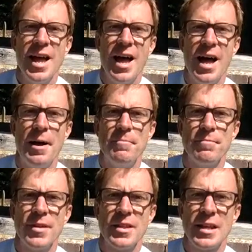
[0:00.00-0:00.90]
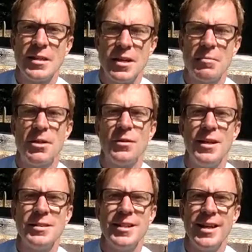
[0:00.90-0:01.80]
Thank you so much for
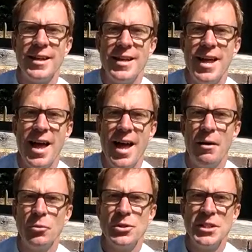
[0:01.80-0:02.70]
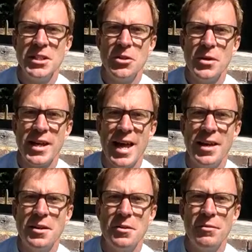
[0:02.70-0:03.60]
listening, and we'll see you
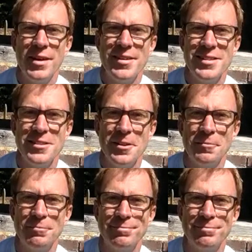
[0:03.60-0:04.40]
again very soon.